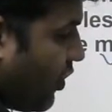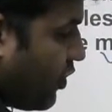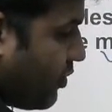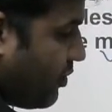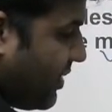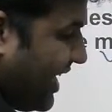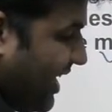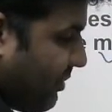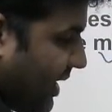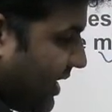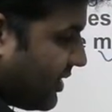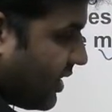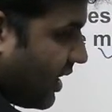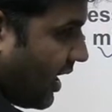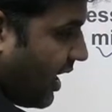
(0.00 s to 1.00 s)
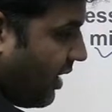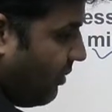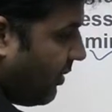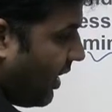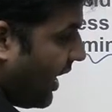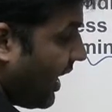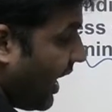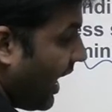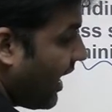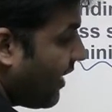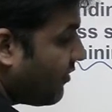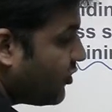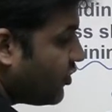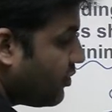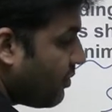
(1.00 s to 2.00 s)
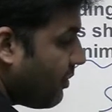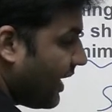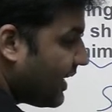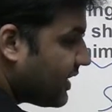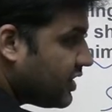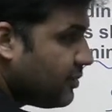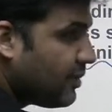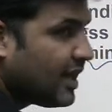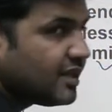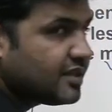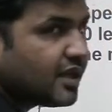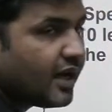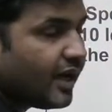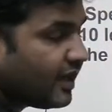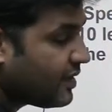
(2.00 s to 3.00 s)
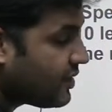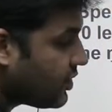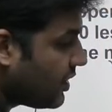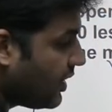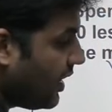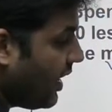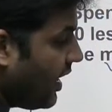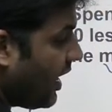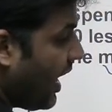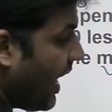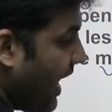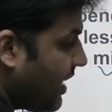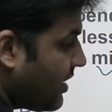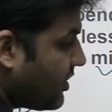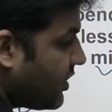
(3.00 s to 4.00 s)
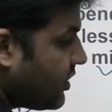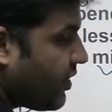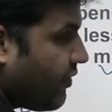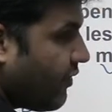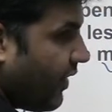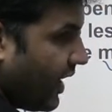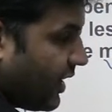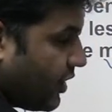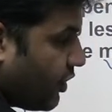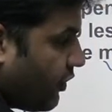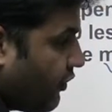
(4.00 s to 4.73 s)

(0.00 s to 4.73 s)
to minimize the m, I have to maximize the x. X is a factor of